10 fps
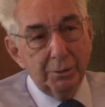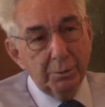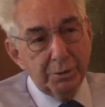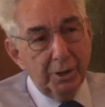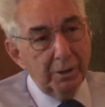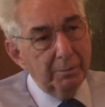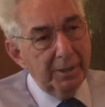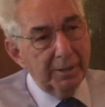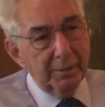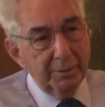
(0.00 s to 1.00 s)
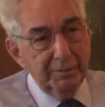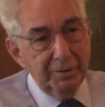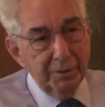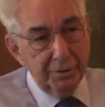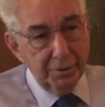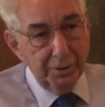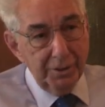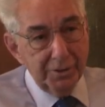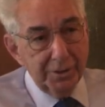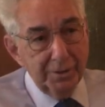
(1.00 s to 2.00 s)
started back, I believe, in the
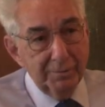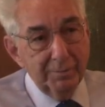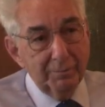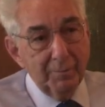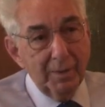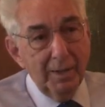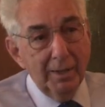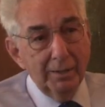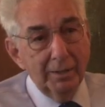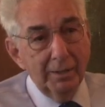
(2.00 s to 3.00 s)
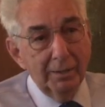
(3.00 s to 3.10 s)
30s, and